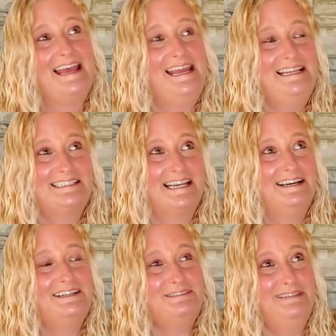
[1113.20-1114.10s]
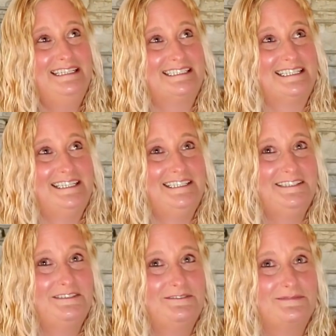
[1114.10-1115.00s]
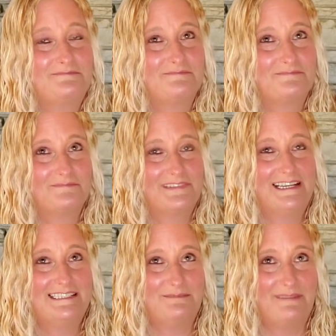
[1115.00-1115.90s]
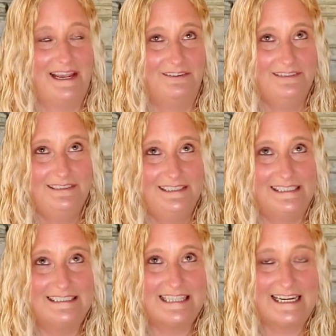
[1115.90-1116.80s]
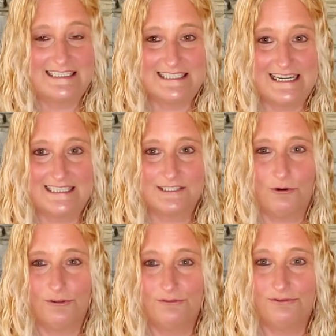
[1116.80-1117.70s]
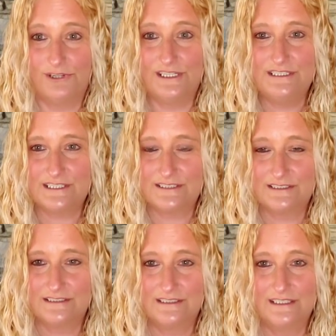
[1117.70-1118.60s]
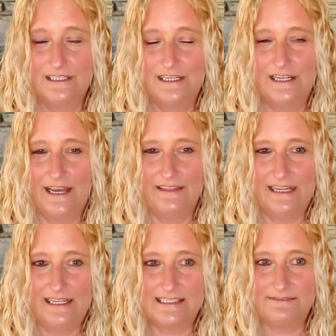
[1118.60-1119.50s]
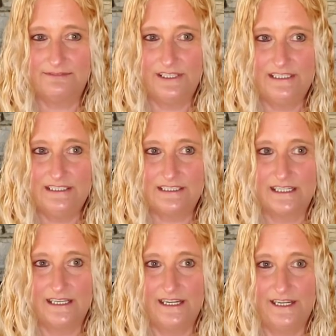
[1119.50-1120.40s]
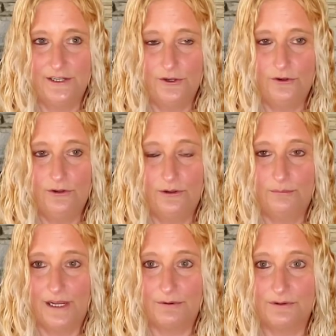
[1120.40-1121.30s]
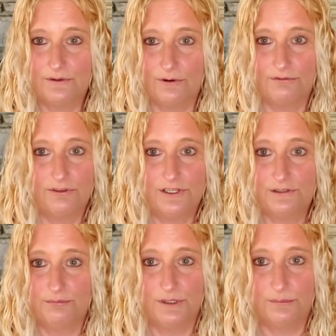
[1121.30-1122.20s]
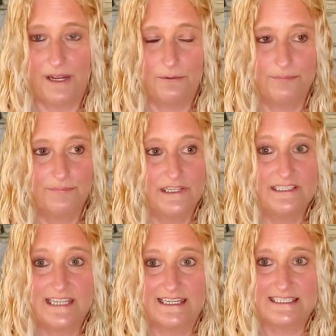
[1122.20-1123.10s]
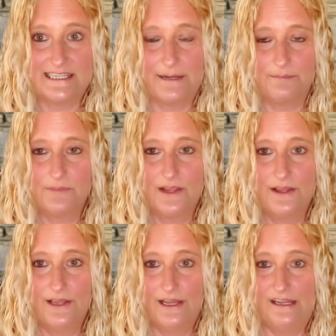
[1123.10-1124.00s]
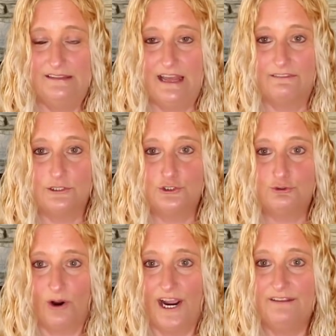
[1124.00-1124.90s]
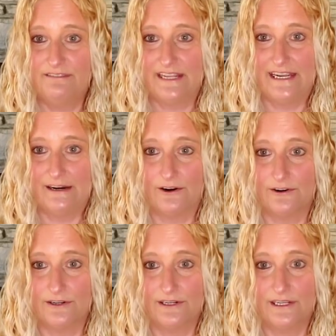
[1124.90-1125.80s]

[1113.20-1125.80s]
he took me to, it's a mountain in Tennessee. It's called Flint. I think it's Flint Hill Mountain or Flint Mill Mountain in Tennessee. Now the drive there,